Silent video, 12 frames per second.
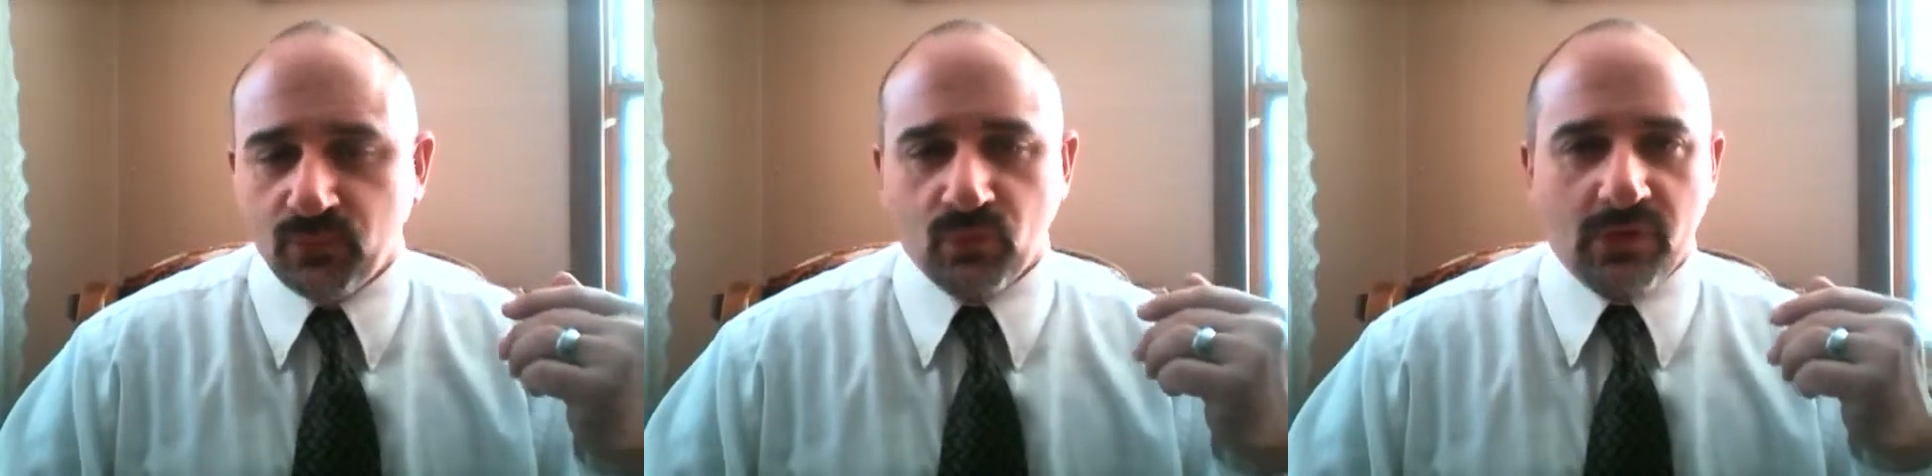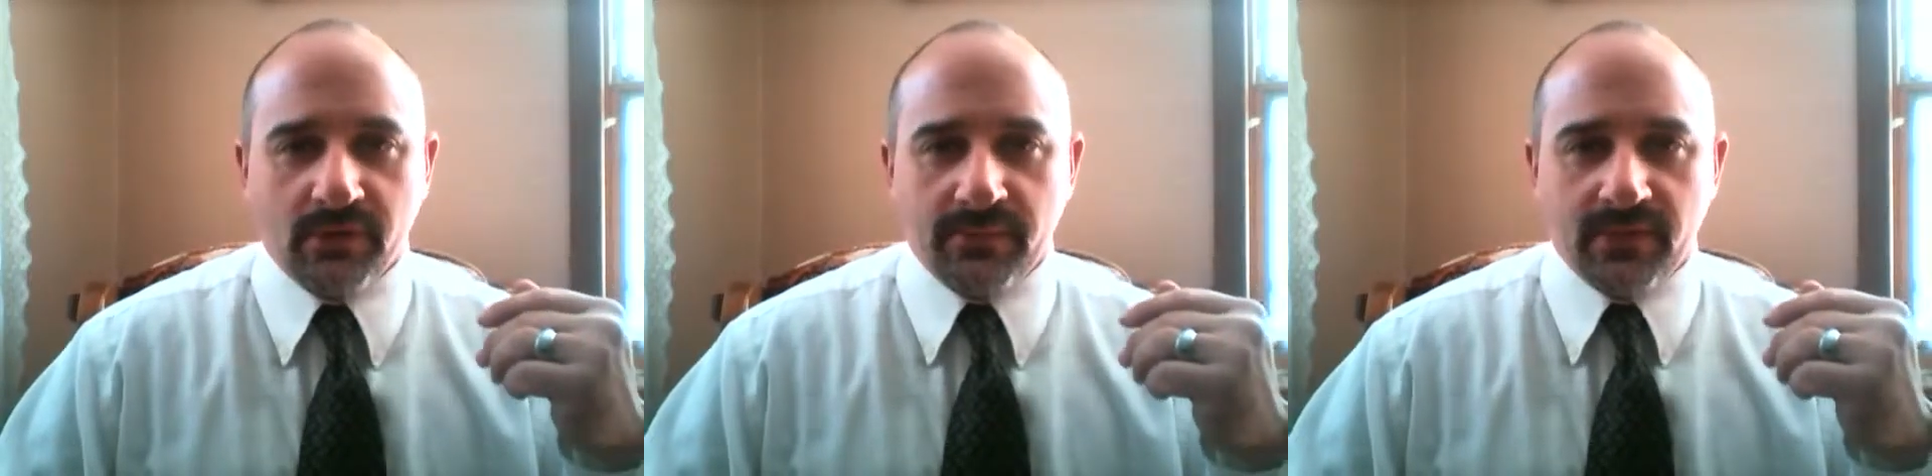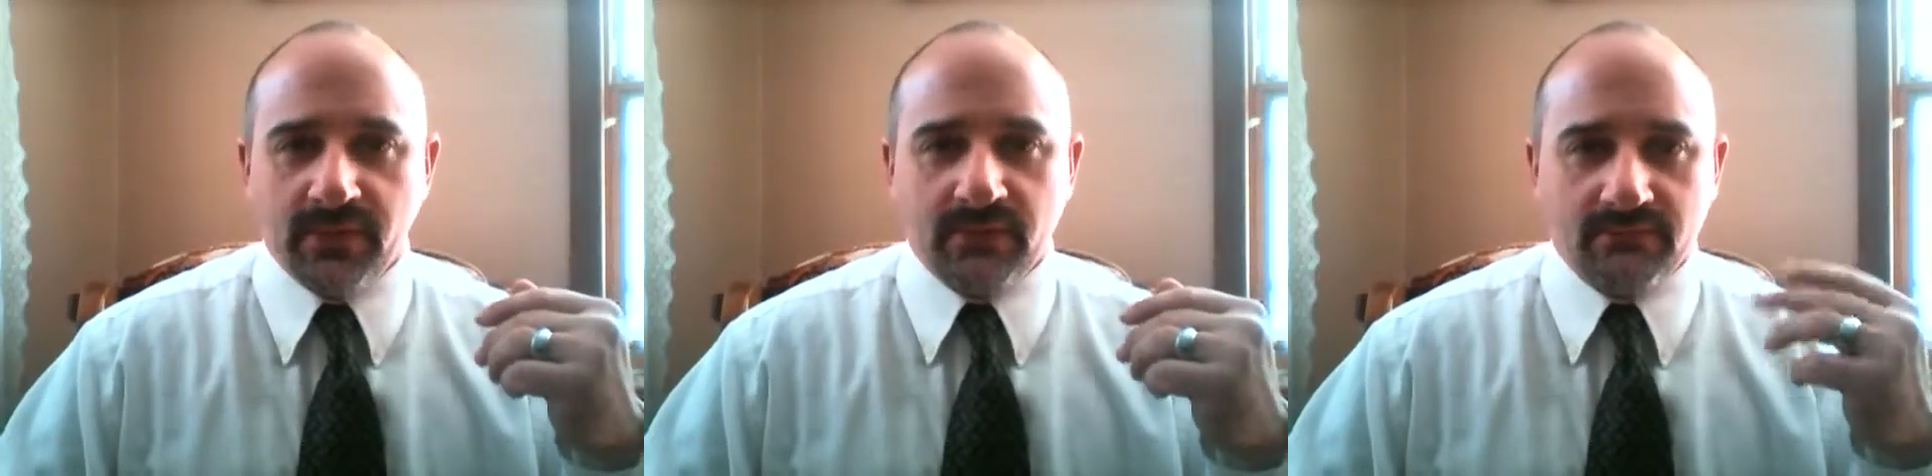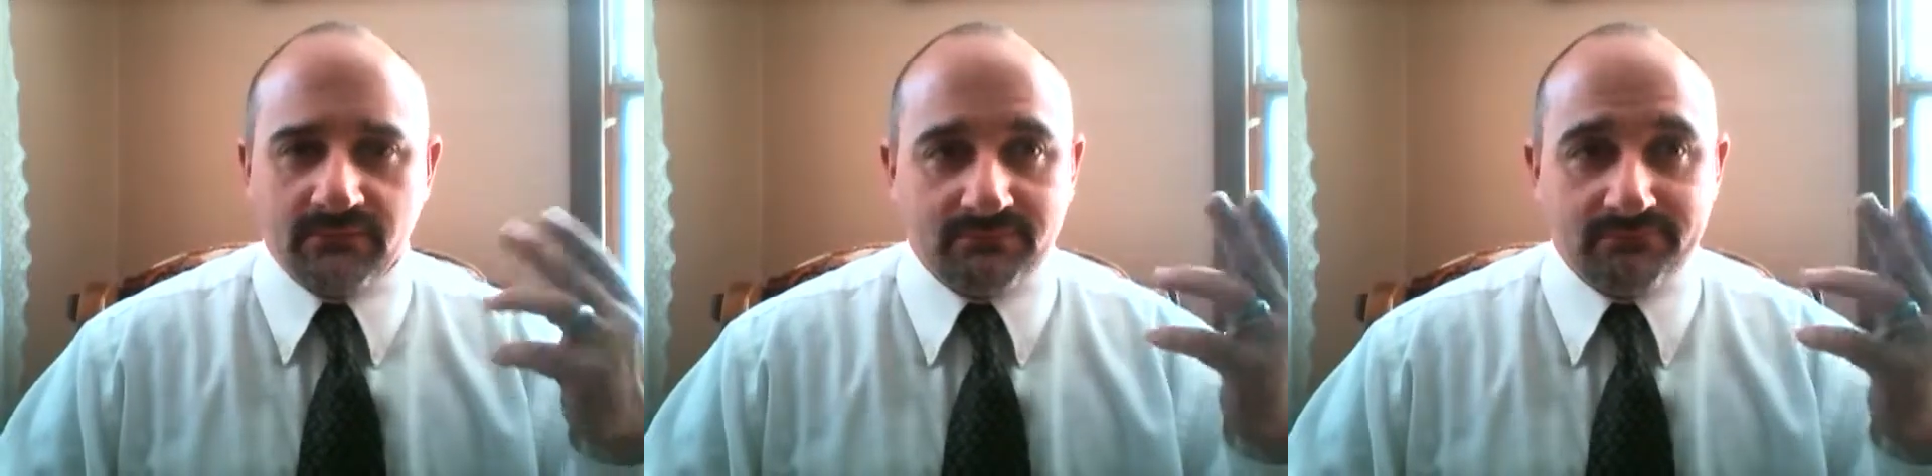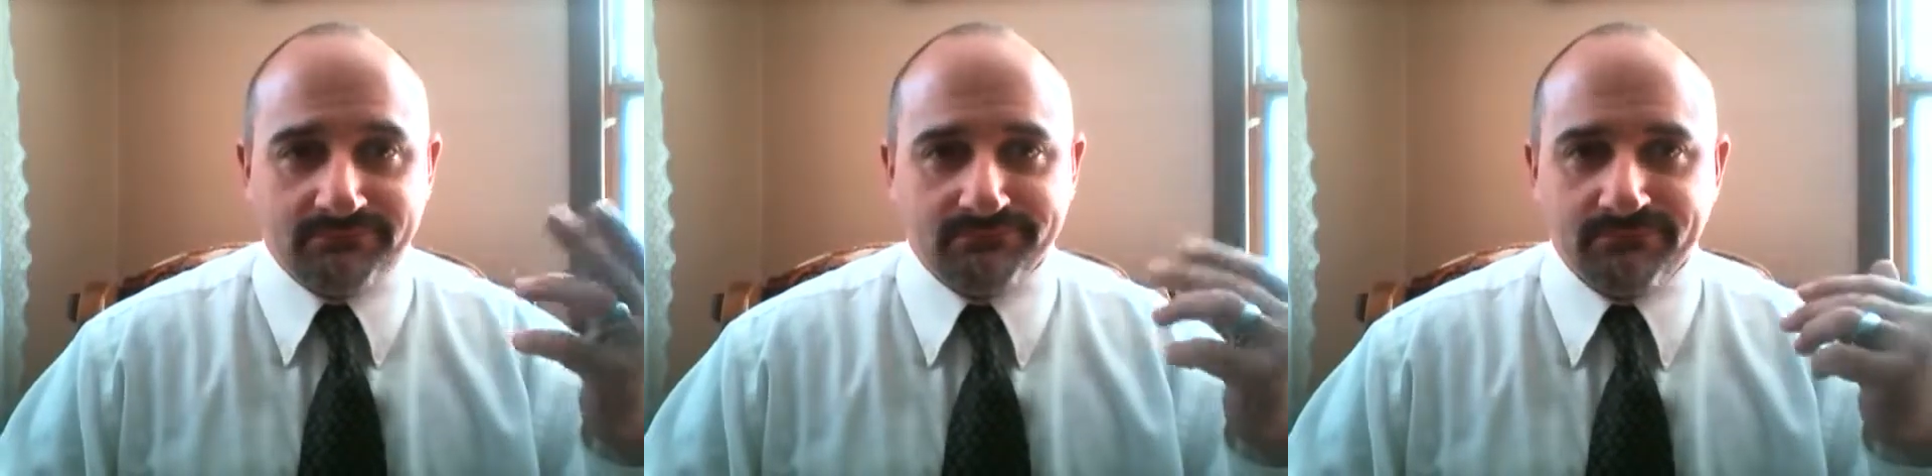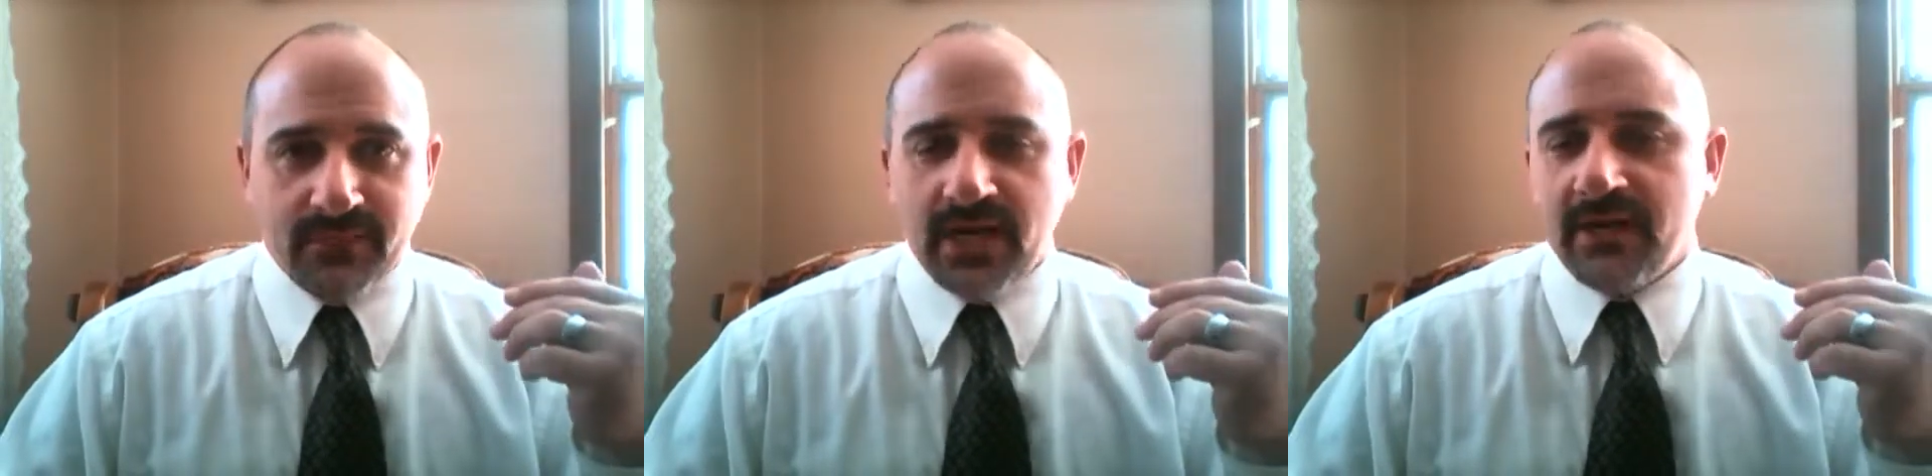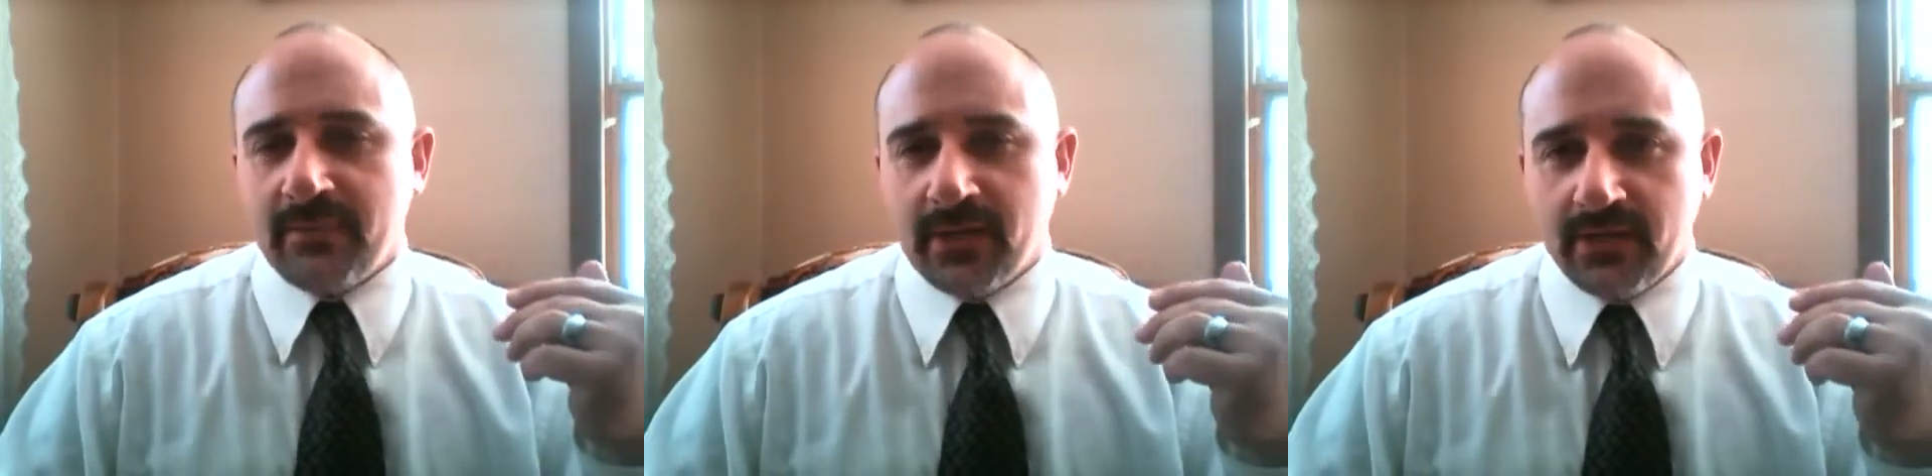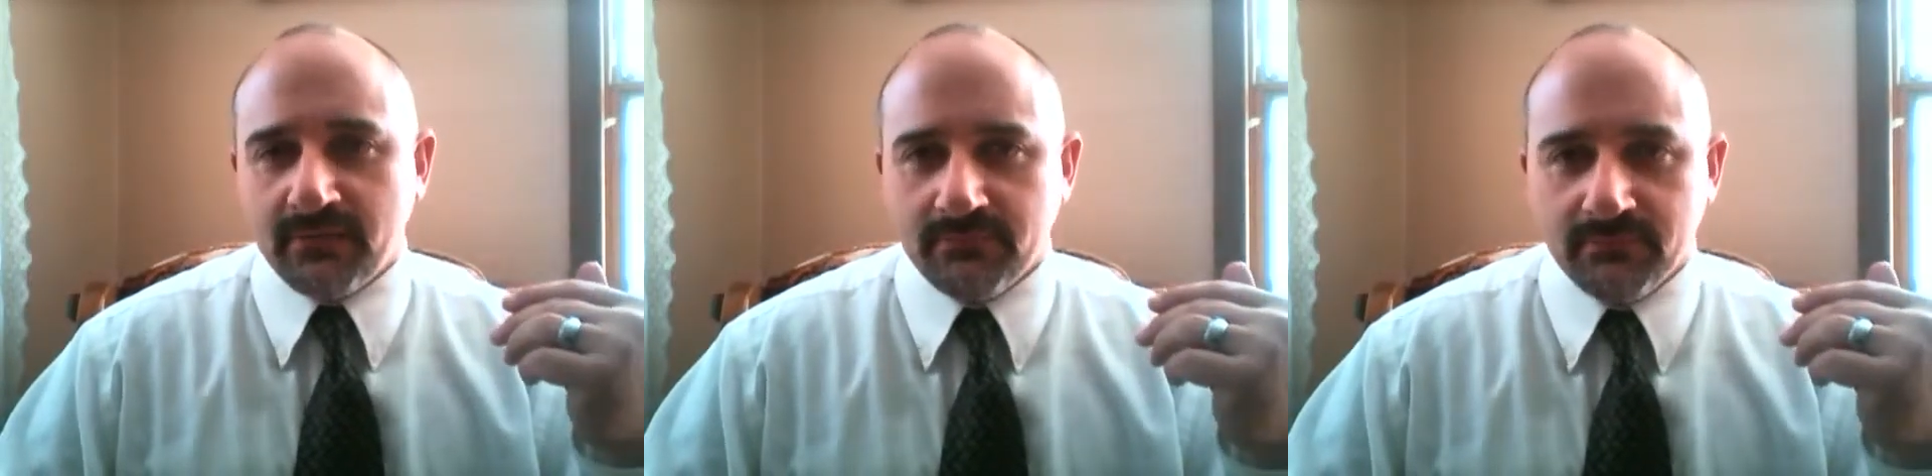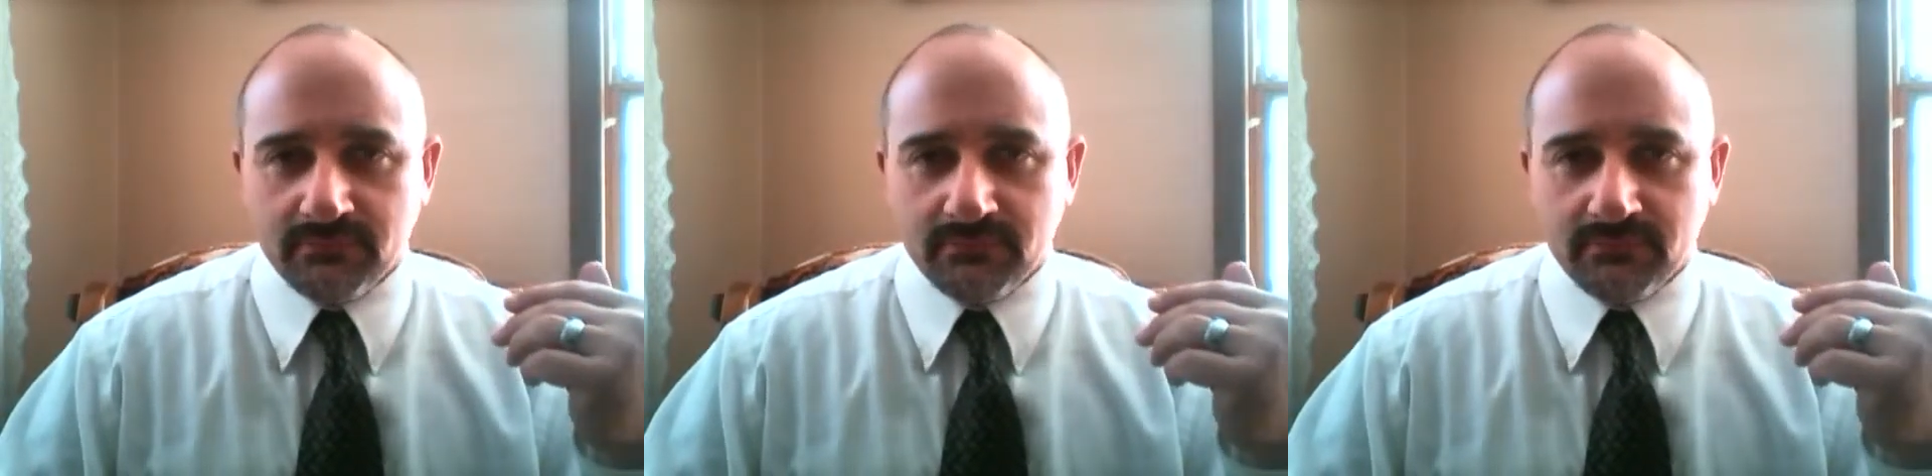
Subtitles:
would it be anybody,